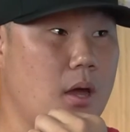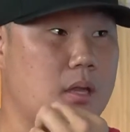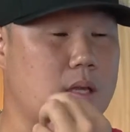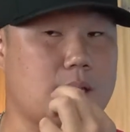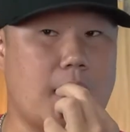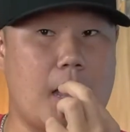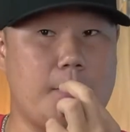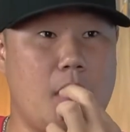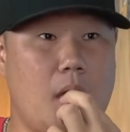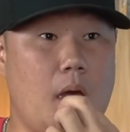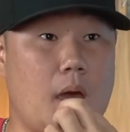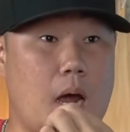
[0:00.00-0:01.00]
the time,
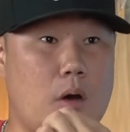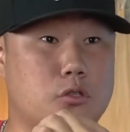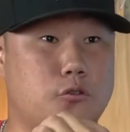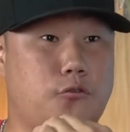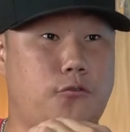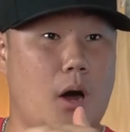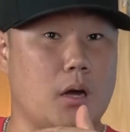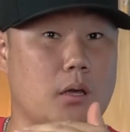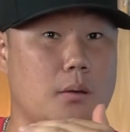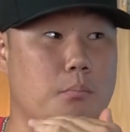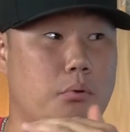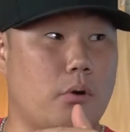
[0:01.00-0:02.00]
and I was
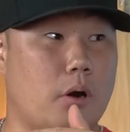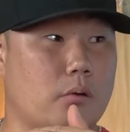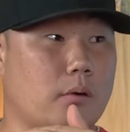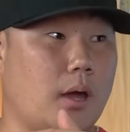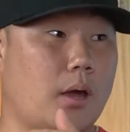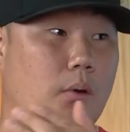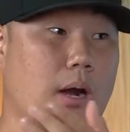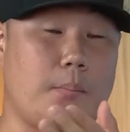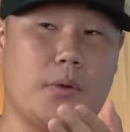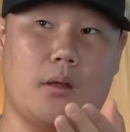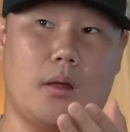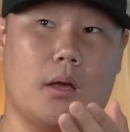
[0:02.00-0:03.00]
fucking broke. And what I
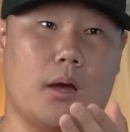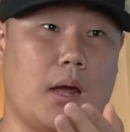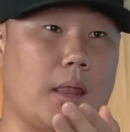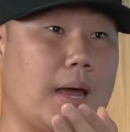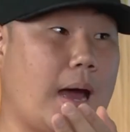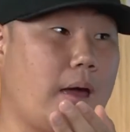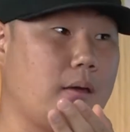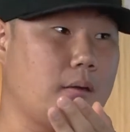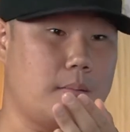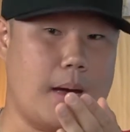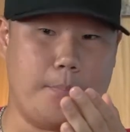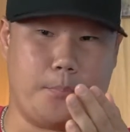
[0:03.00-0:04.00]
mean, like
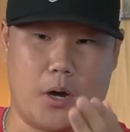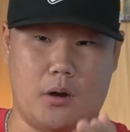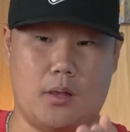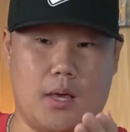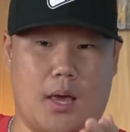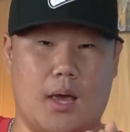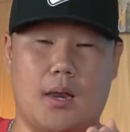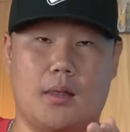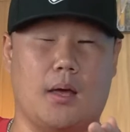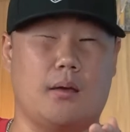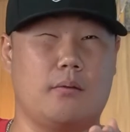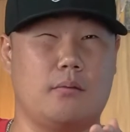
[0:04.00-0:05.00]
I barely had
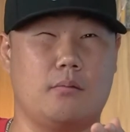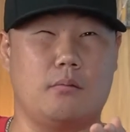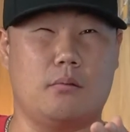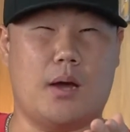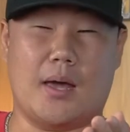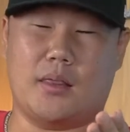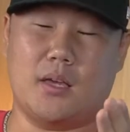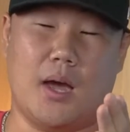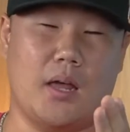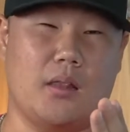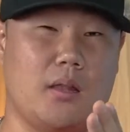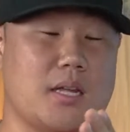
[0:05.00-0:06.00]
like, I think I
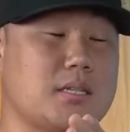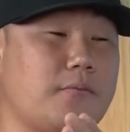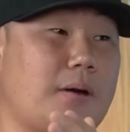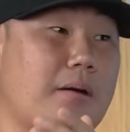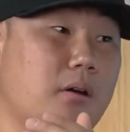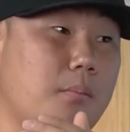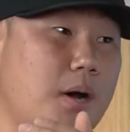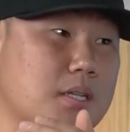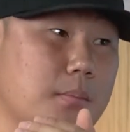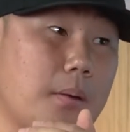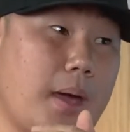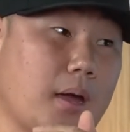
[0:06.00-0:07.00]
had less than $500
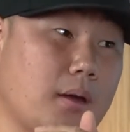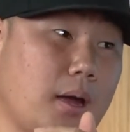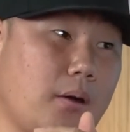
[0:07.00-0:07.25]
in my bank account.